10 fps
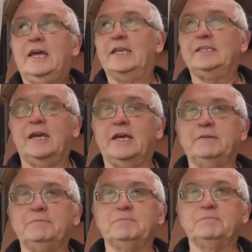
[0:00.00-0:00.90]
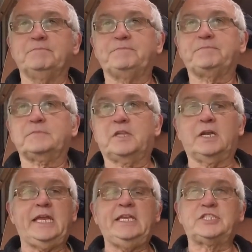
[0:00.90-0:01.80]
And um, the
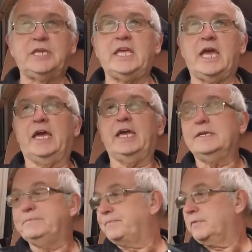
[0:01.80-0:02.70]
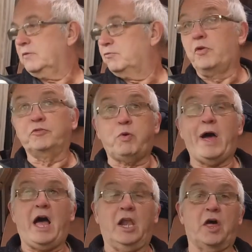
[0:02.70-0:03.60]
Leeds DA run
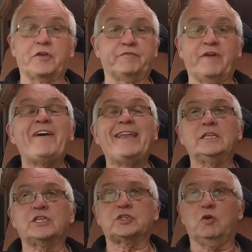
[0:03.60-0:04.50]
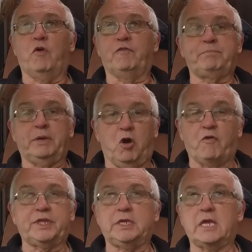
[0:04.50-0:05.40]
quite a lot of events over
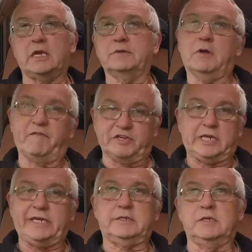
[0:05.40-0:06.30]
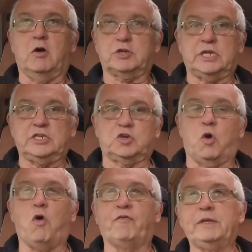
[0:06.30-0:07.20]
over the year. Obviously not since
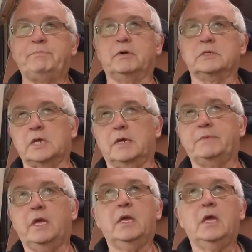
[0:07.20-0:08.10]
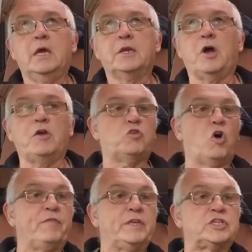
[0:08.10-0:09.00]
COVID, but um, now
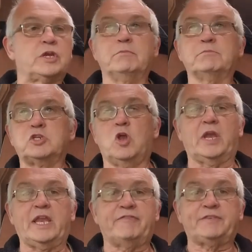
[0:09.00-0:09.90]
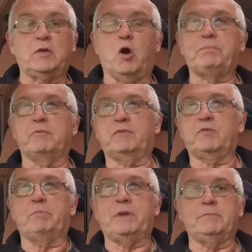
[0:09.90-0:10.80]
COVID's um, slowly lifting up and we've
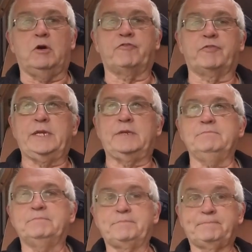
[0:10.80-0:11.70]
got a bit more freedom.